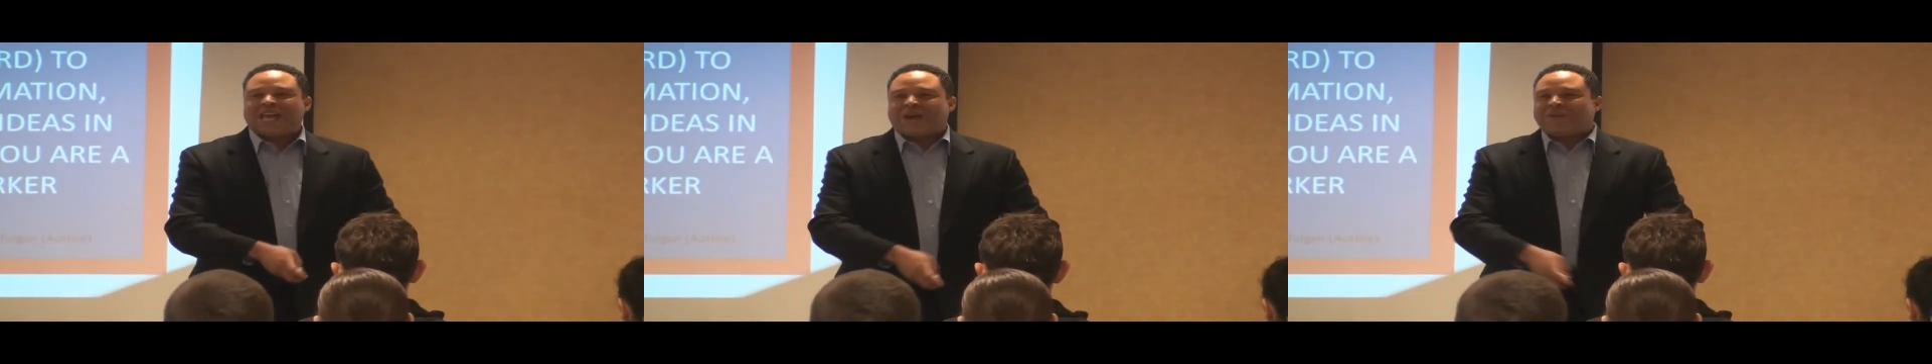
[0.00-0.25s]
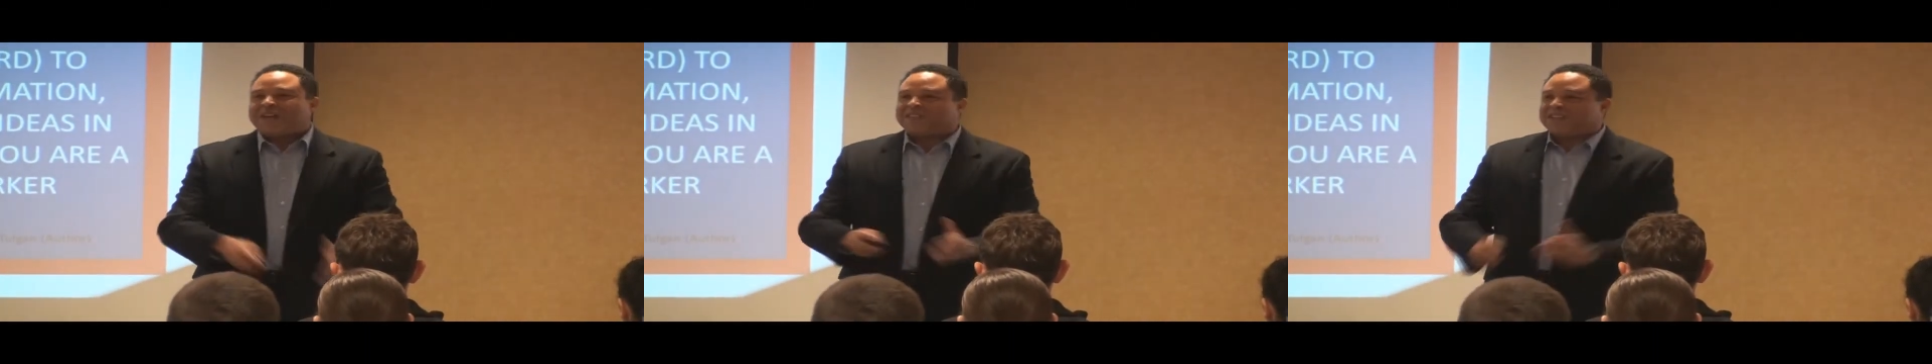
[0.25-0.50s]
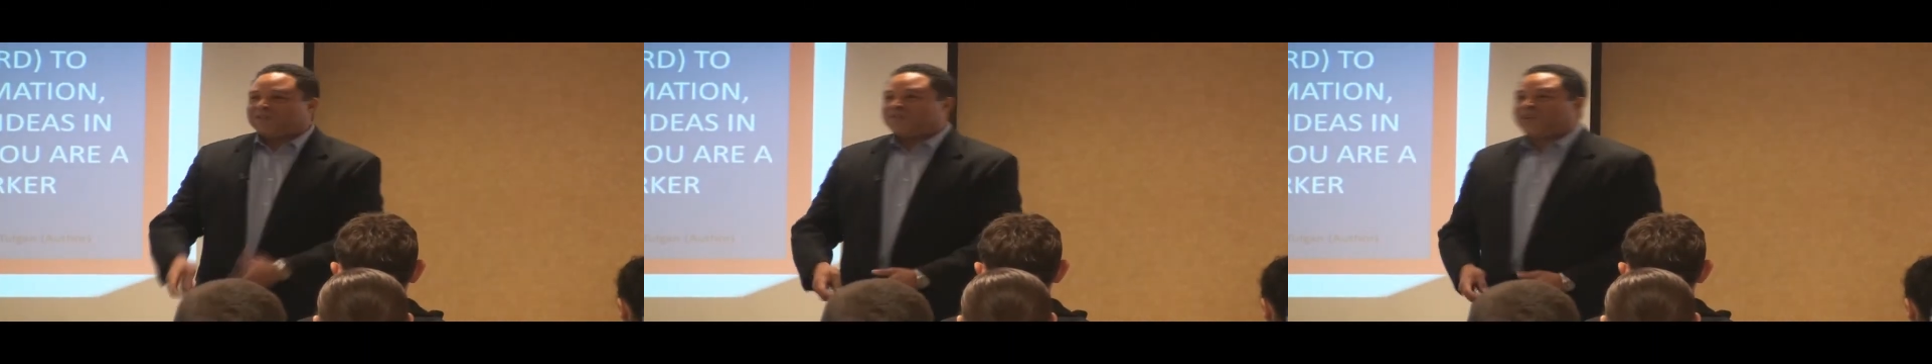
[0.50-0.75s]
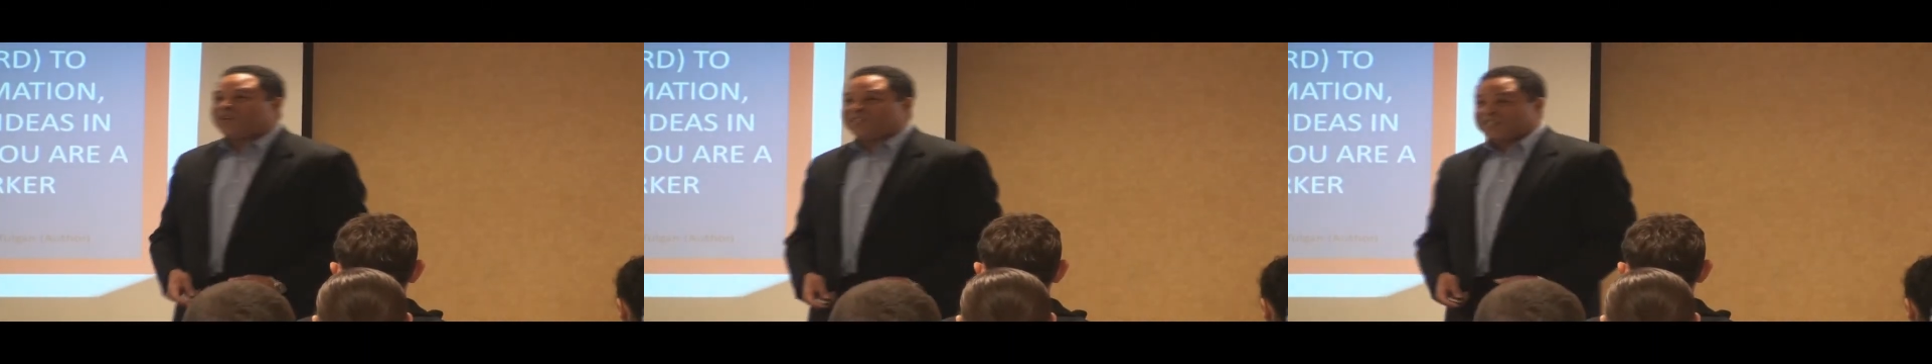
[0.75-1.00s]
and we have to
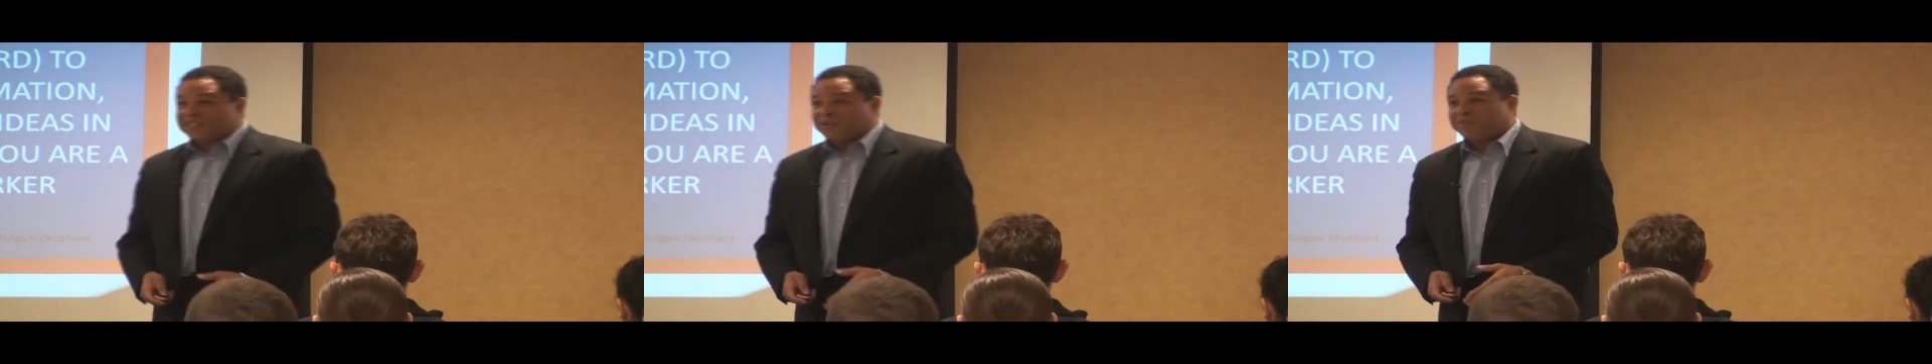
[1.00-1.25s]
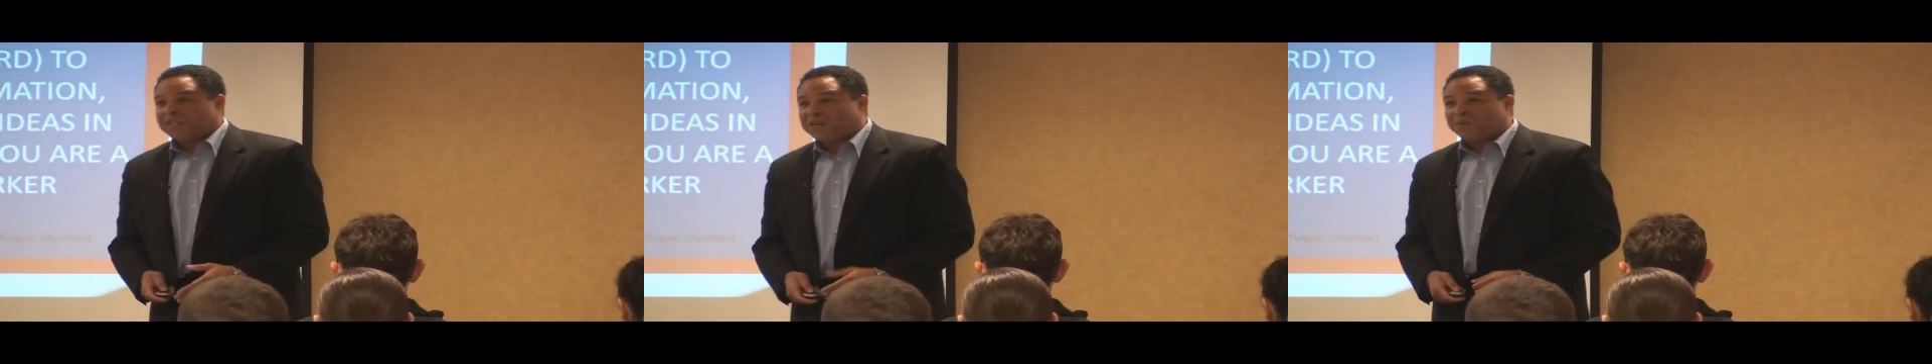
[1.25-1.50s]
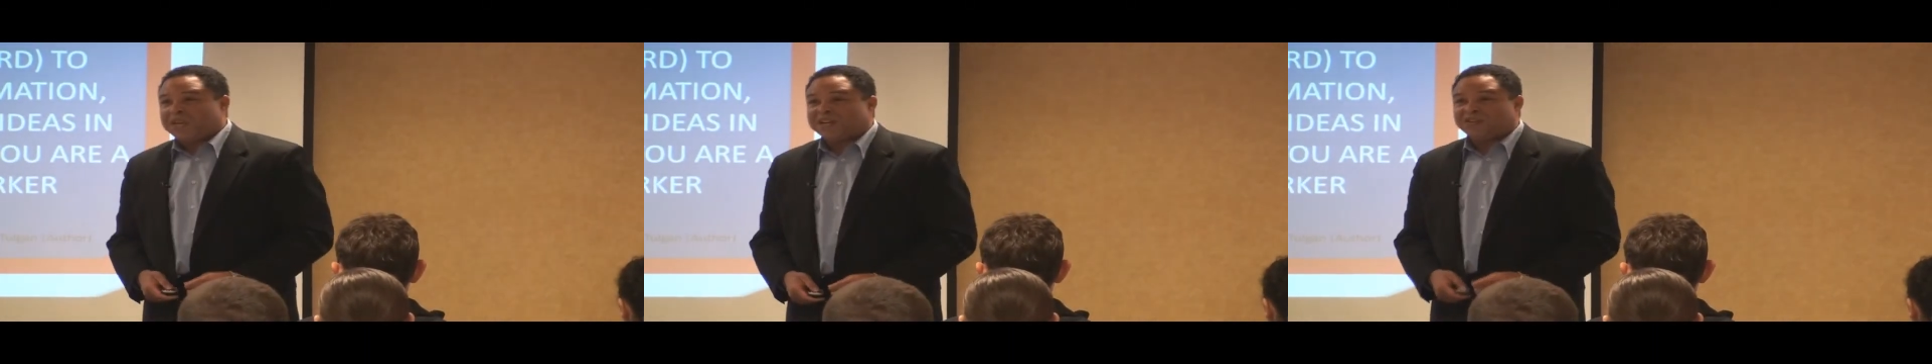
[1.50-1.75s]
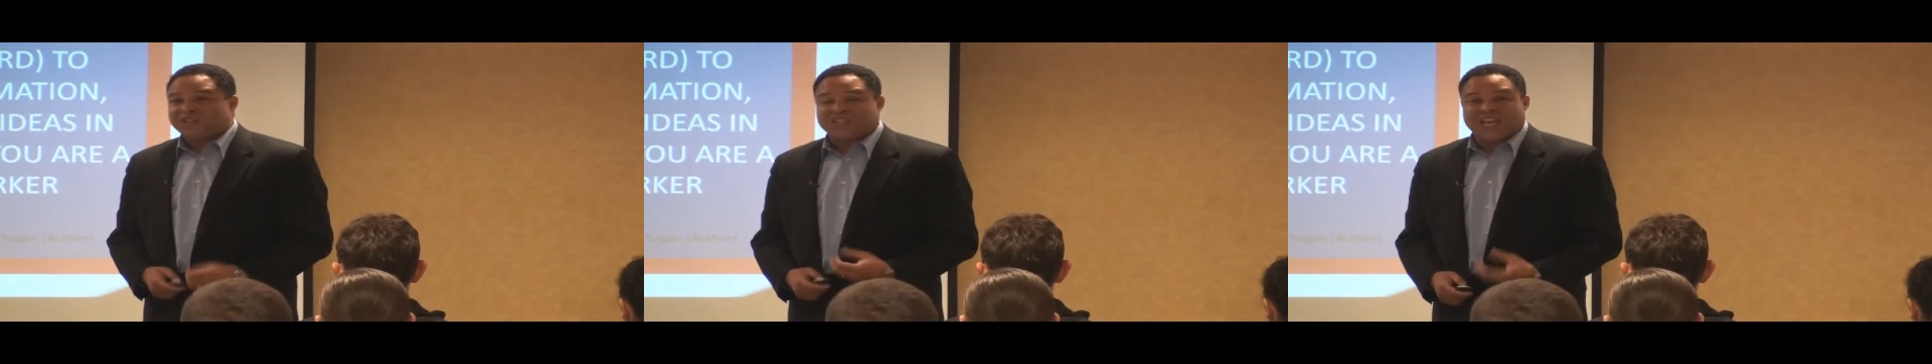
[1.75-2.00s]
convert it to something that we
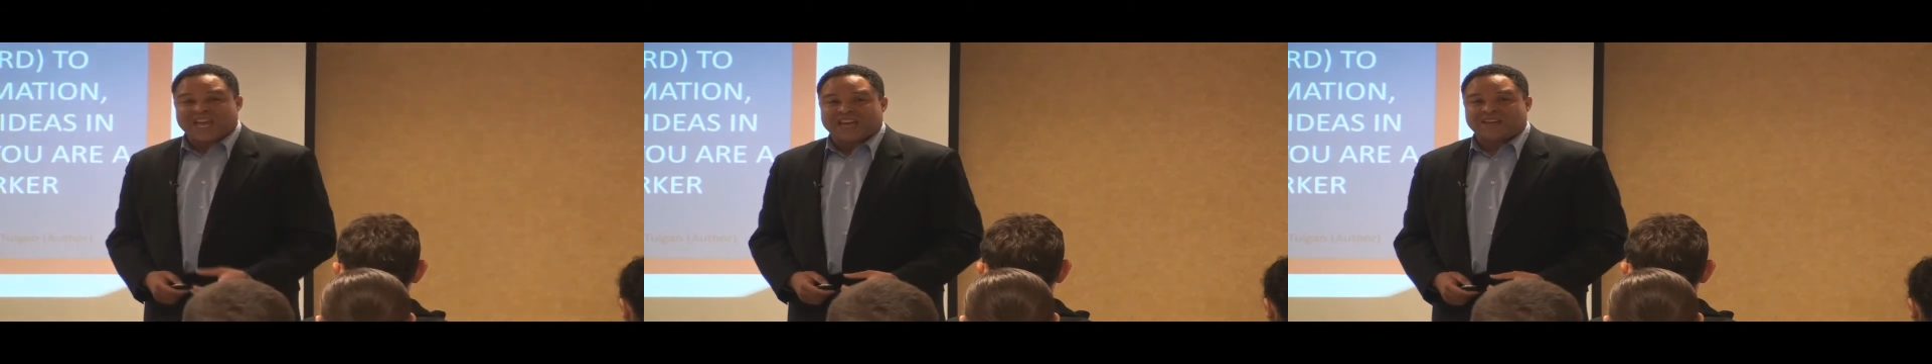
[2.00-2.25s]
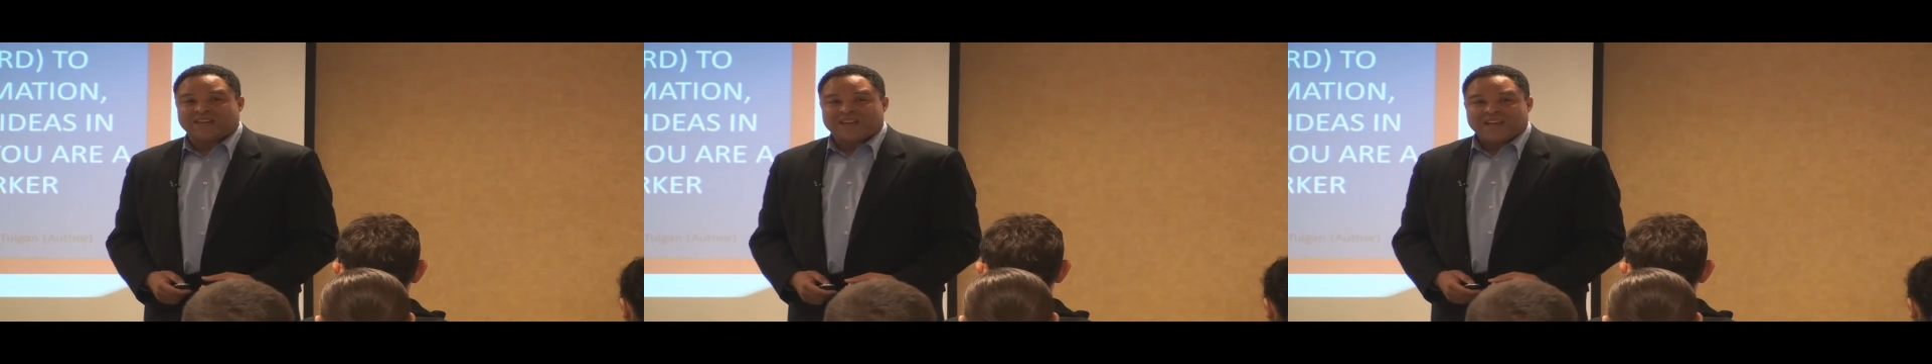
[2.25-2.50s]
understand